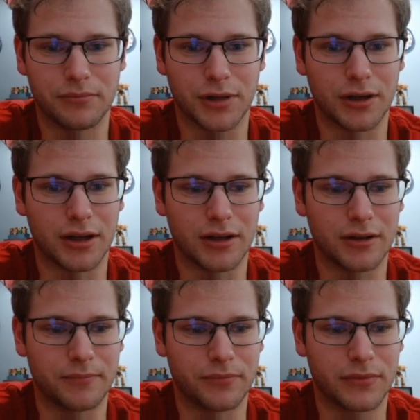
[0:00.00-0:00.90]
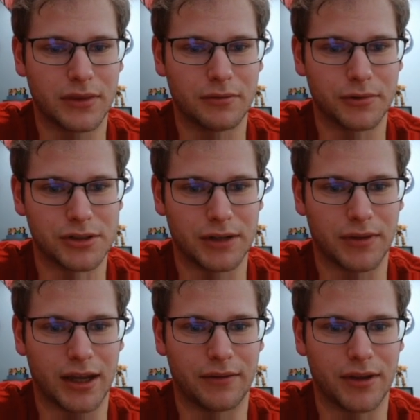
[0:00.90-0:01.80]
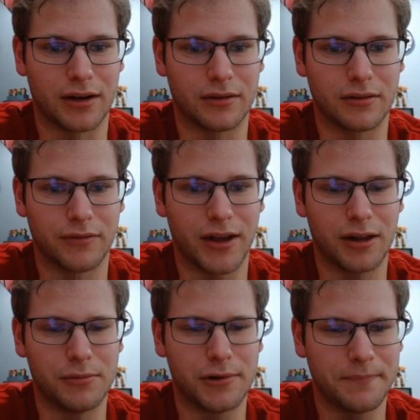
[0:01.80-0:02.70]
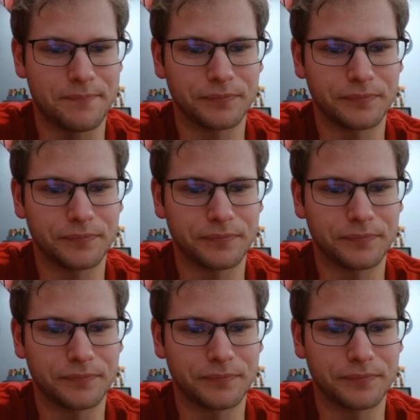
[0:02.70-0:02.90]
But we'll see if they have that available.